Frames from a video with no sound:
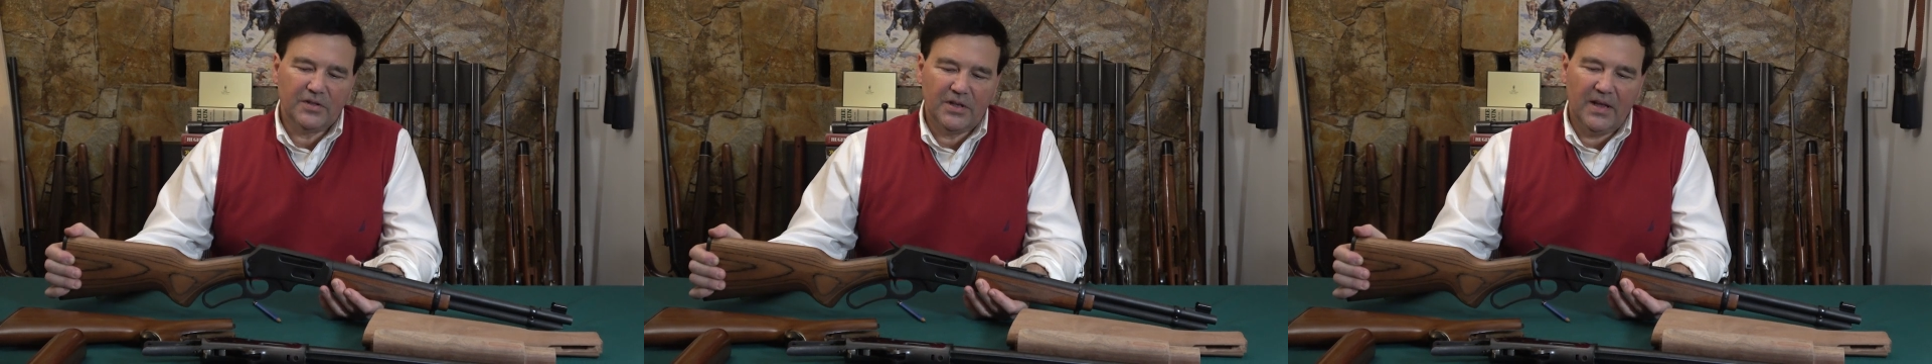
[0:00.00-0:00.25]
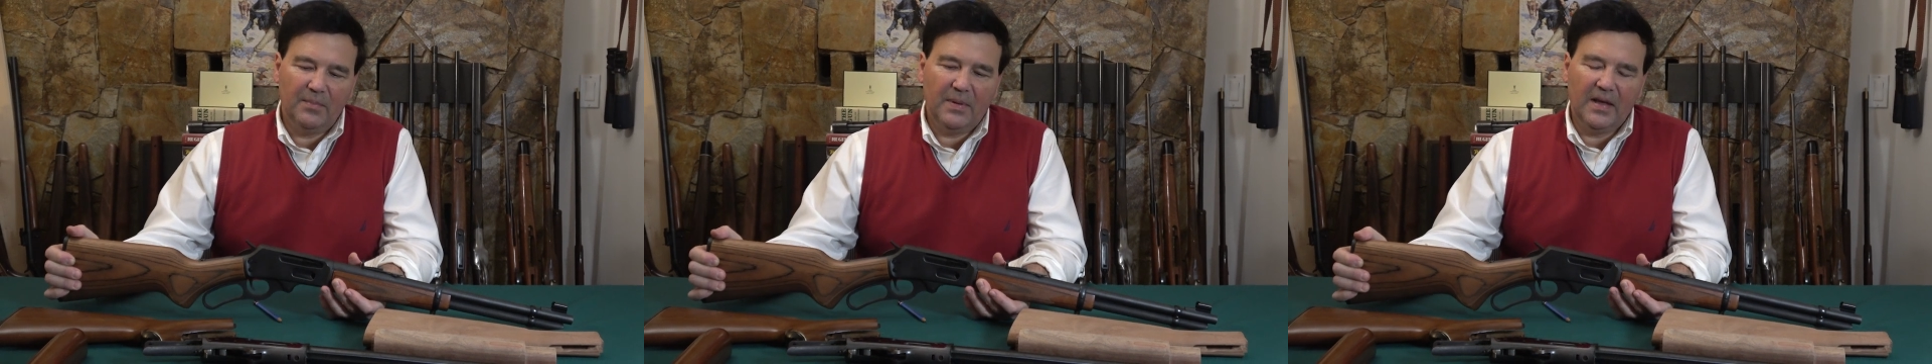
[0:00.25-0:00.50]

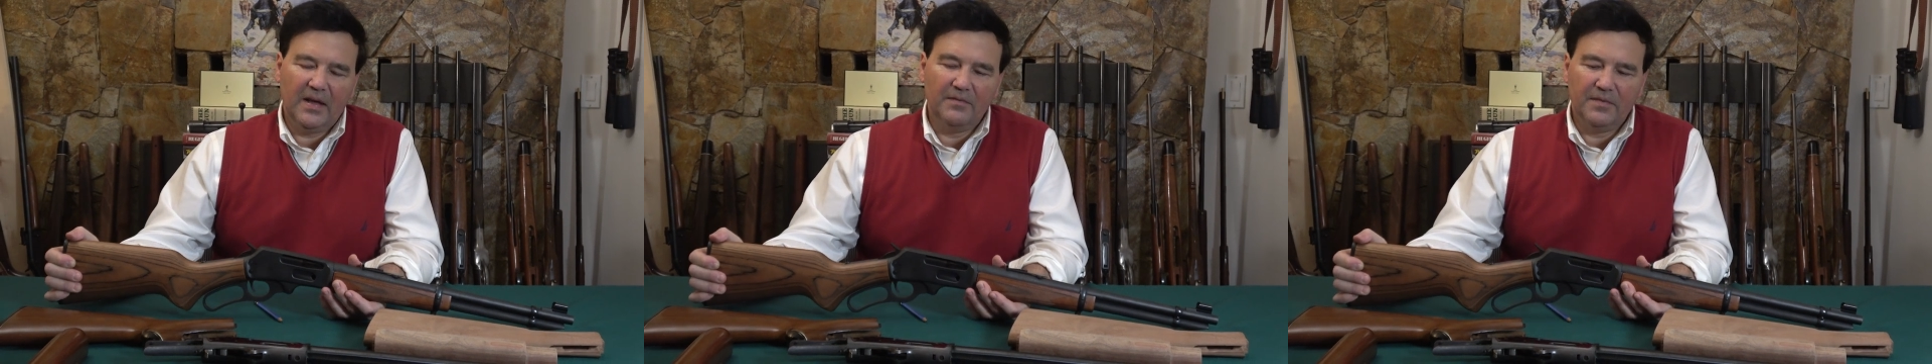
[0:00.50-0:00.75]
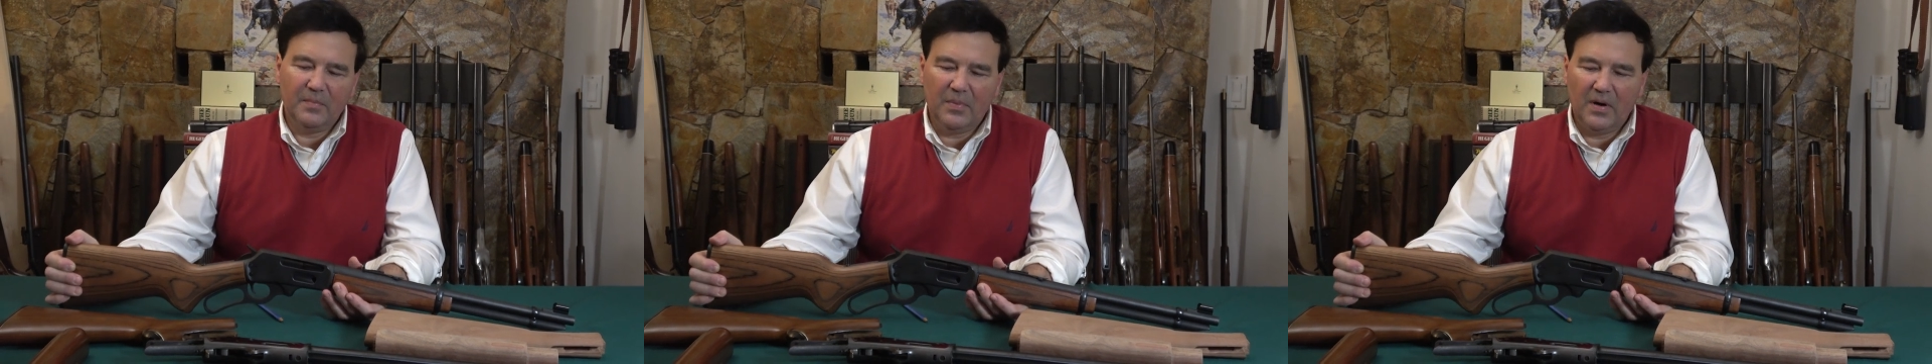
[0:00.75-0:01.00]
shaping
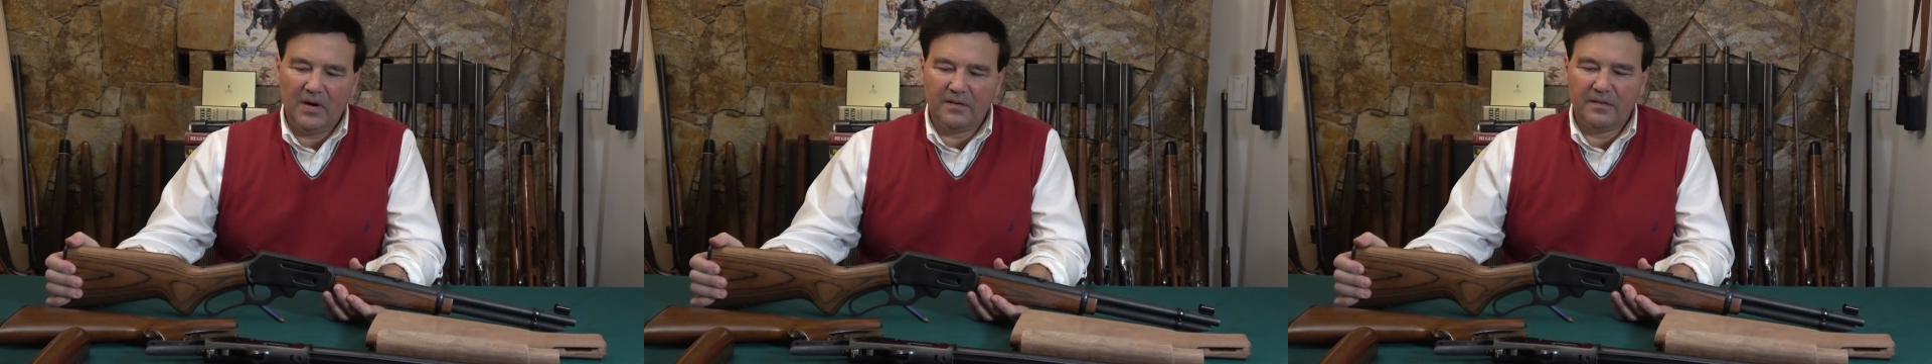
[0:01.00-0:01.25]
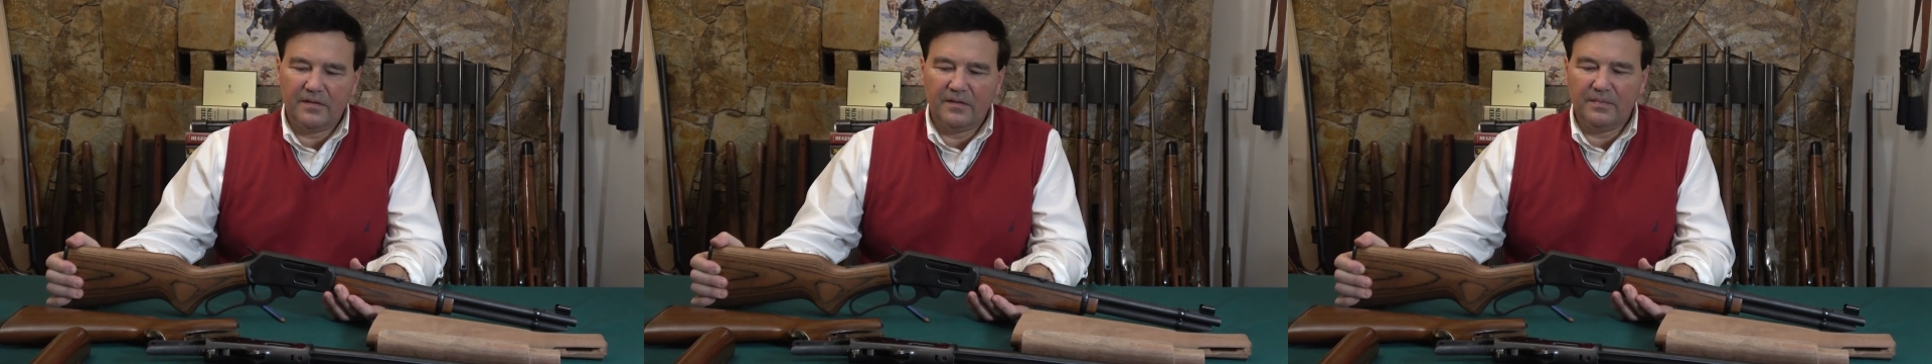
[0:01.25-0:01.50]
of the
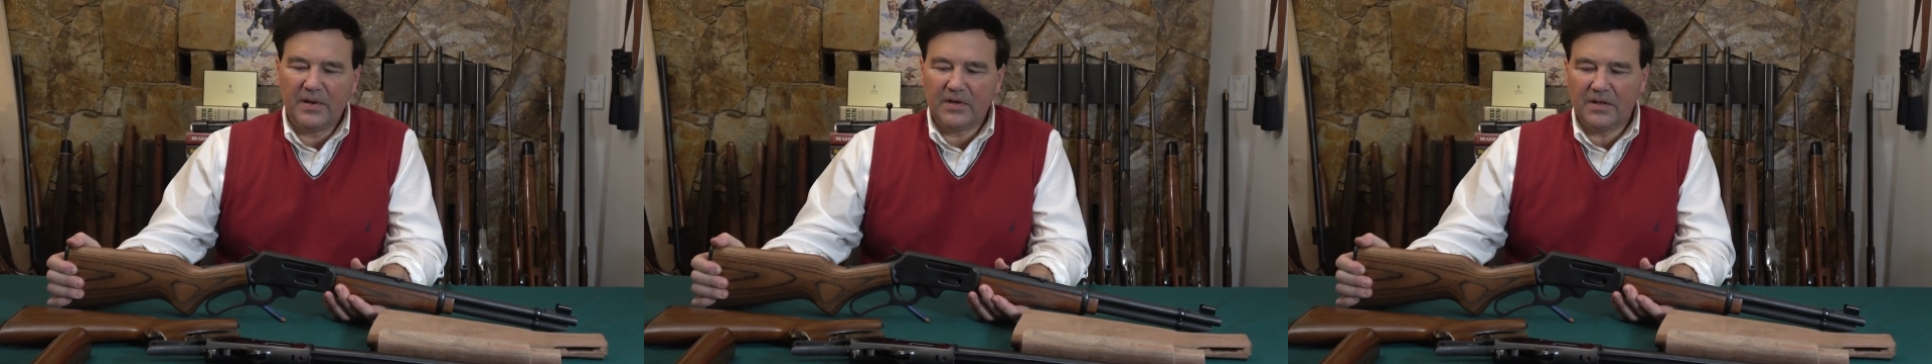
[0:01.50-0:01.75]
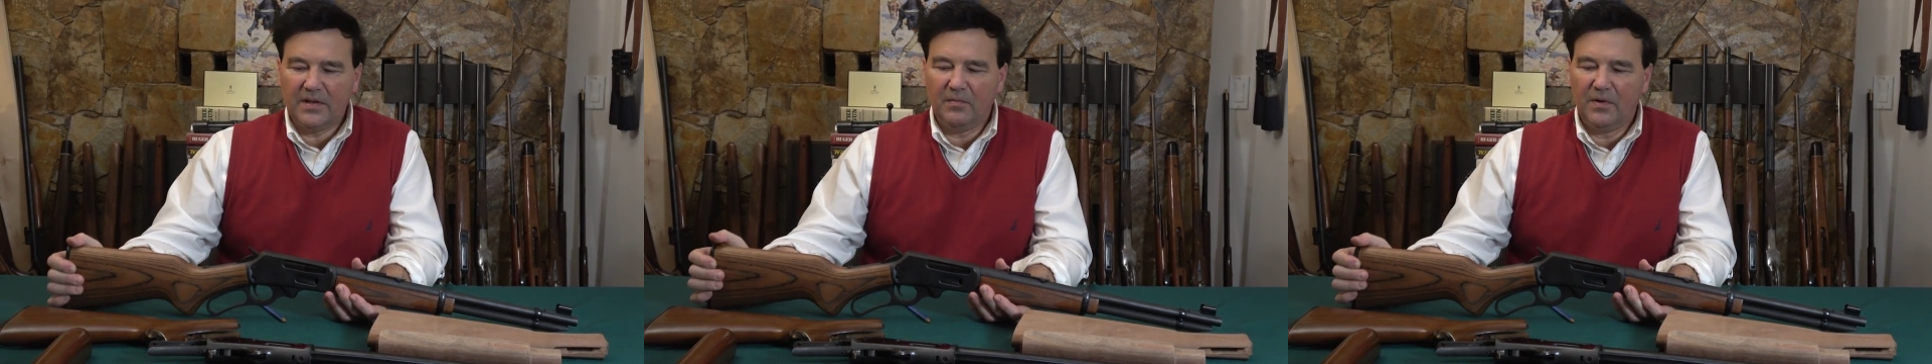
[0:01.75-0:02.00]
parts,
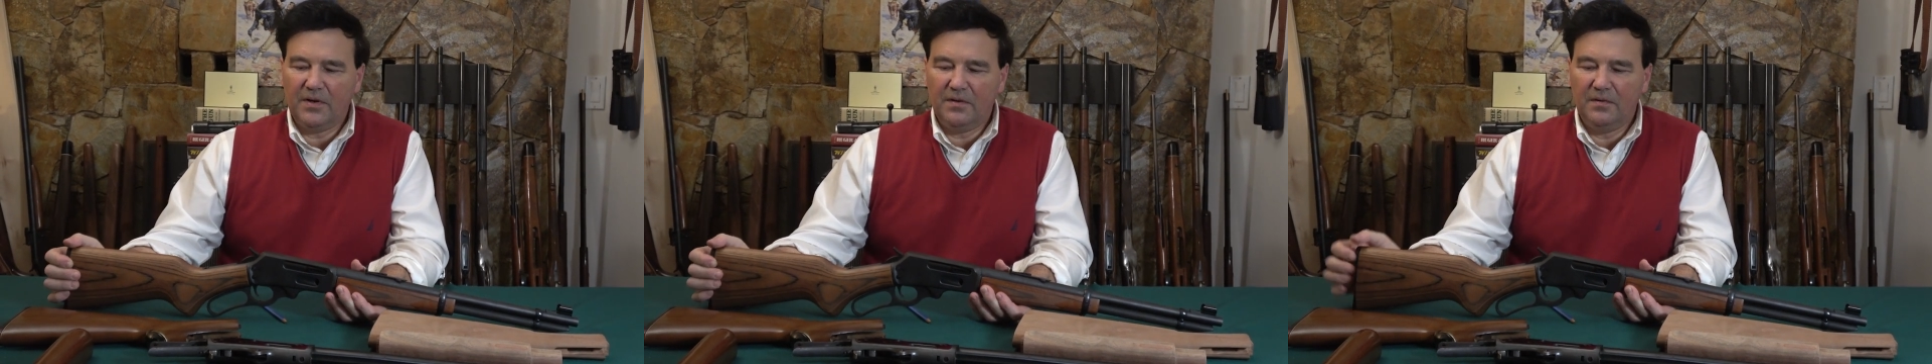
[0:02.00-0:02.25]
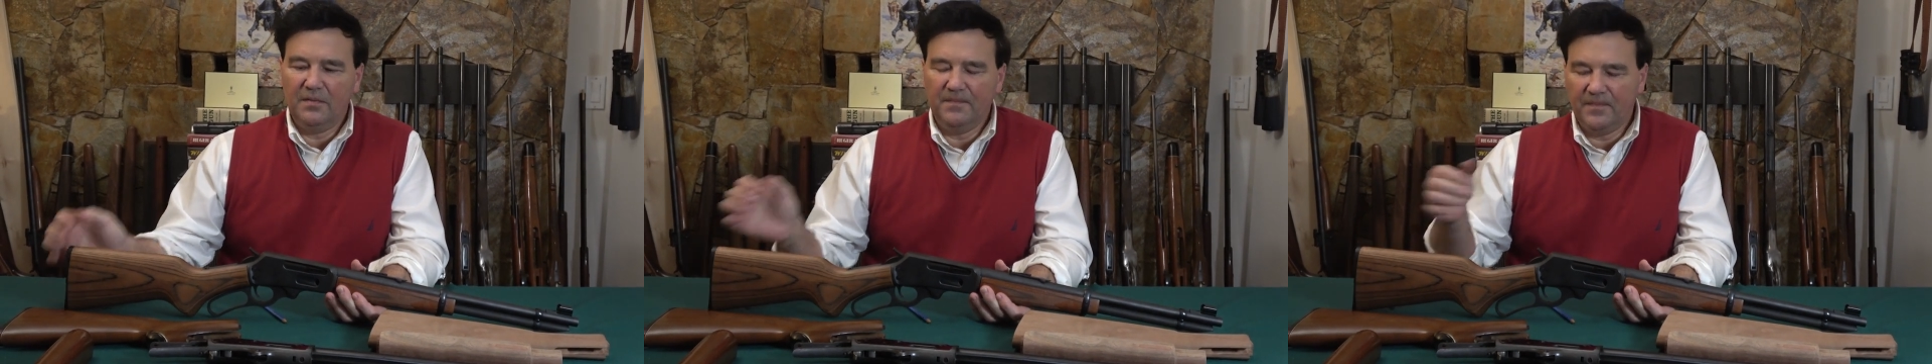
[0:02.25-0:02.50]
especially when
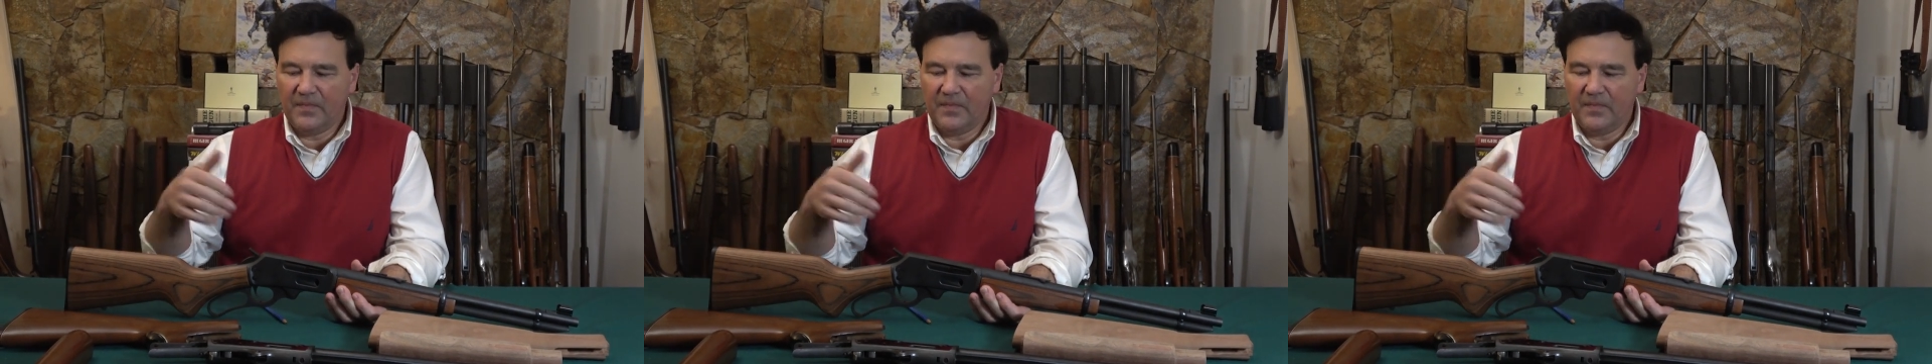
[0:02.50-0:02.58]
you